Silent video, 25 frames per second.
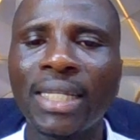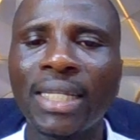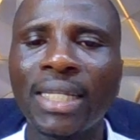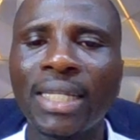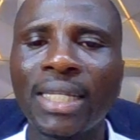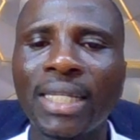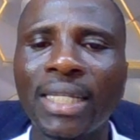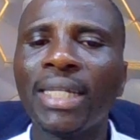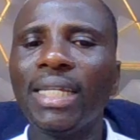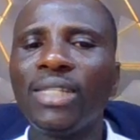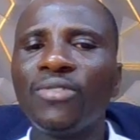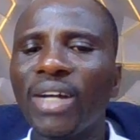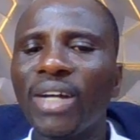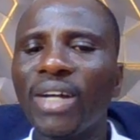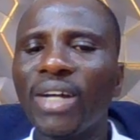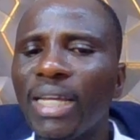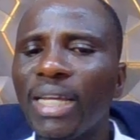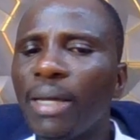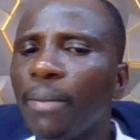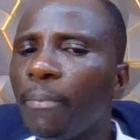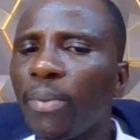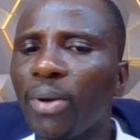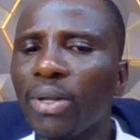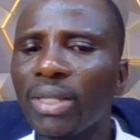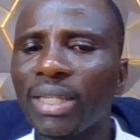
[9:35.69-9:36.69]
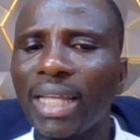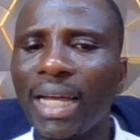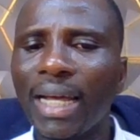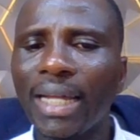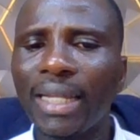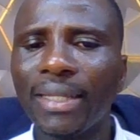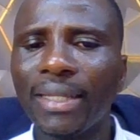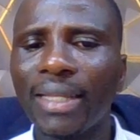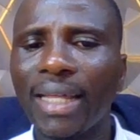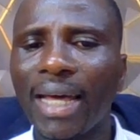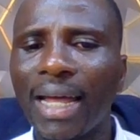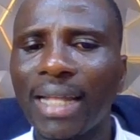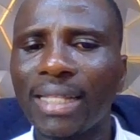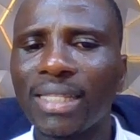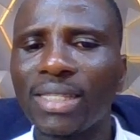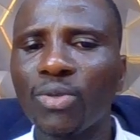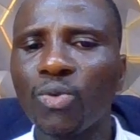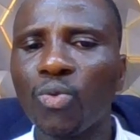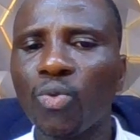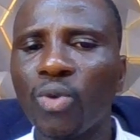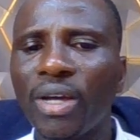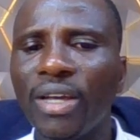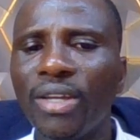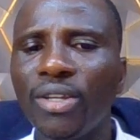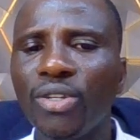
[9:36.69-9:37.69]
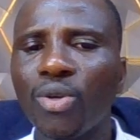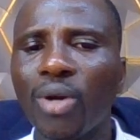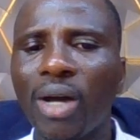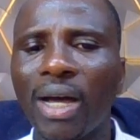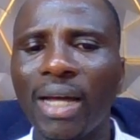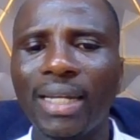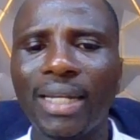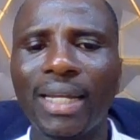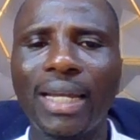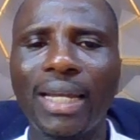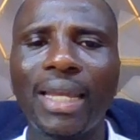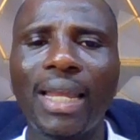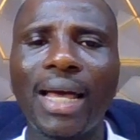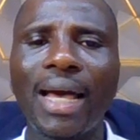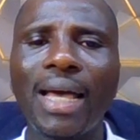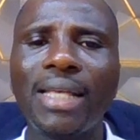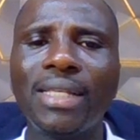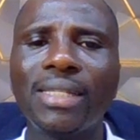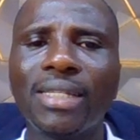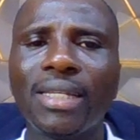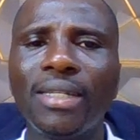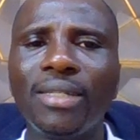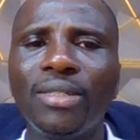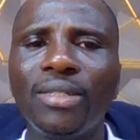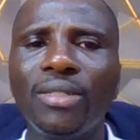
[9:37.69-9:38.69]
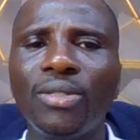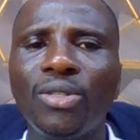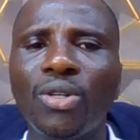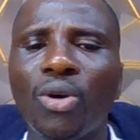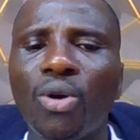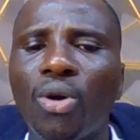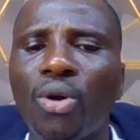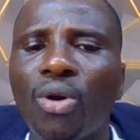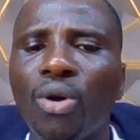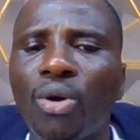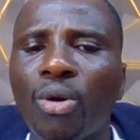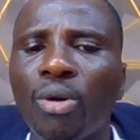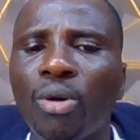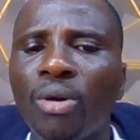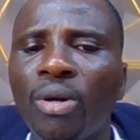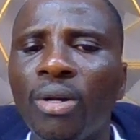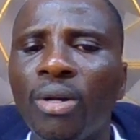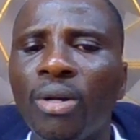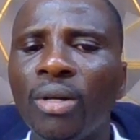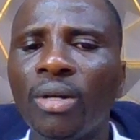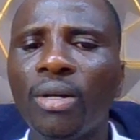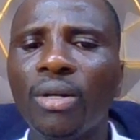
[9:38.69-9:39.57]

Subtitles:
It's very important that when you are analyzing your